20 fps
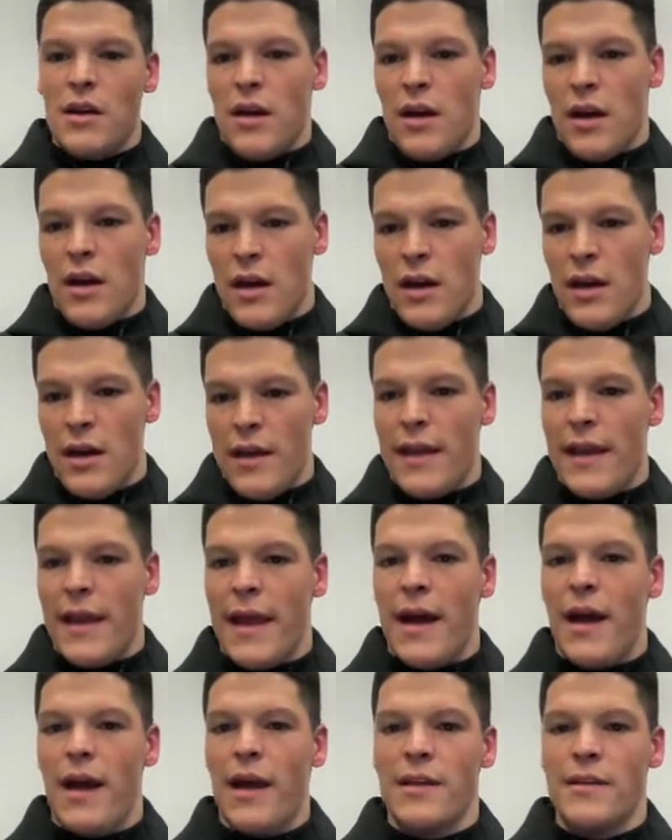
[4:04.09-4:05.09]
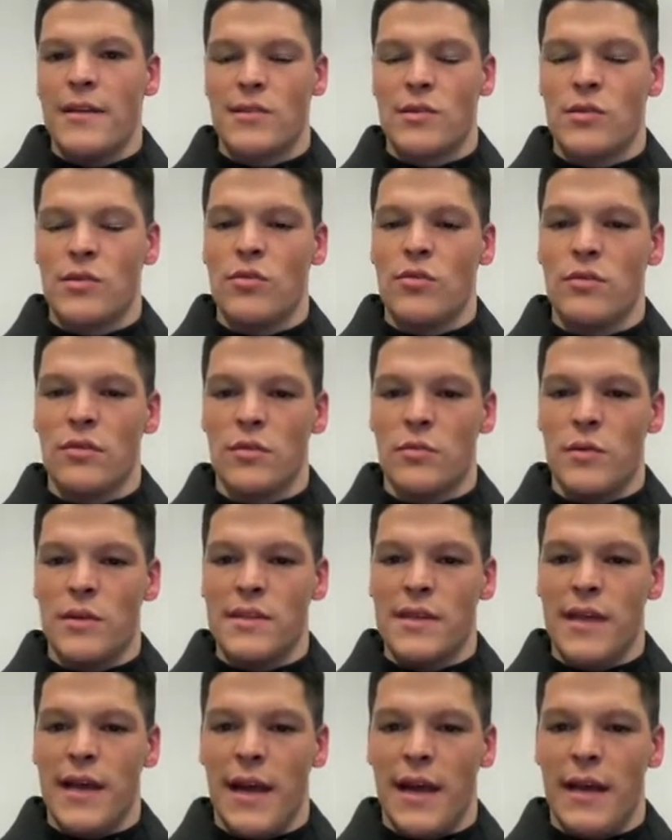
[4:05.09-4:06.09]
NAIA school in
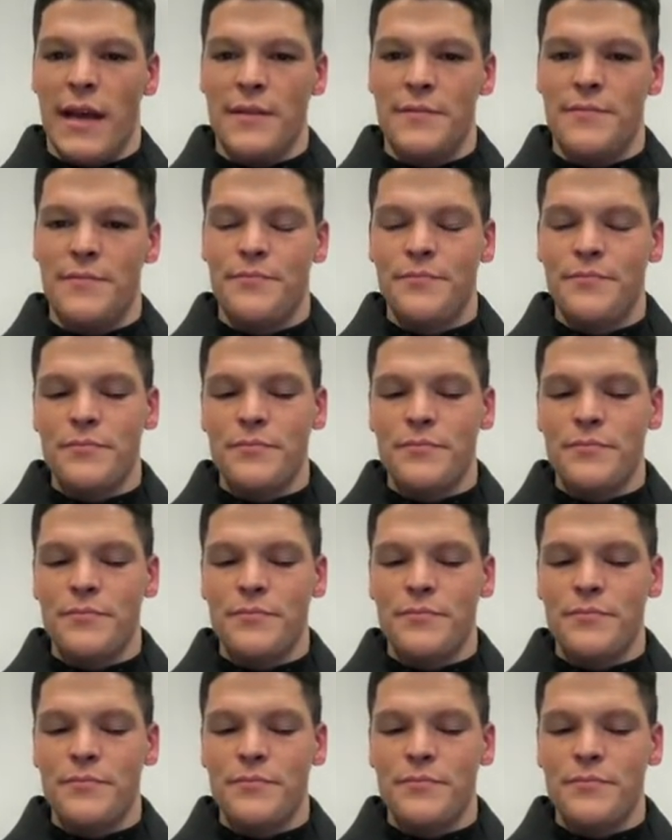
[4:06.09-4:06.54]
Louisiana.